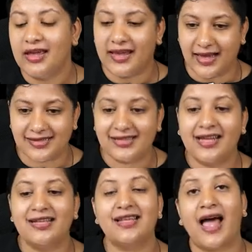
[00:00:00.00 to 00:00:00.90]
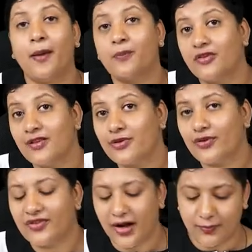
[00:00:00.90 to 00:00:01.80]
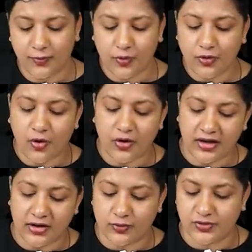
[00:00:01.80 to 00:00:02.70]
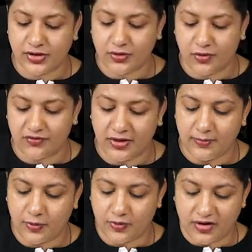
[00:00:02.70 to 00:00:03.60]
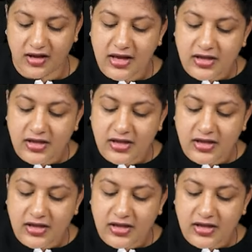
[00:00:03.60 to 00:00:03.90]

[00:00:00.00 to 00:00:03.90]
Yes, there is absence of that bone or erosion of the bone.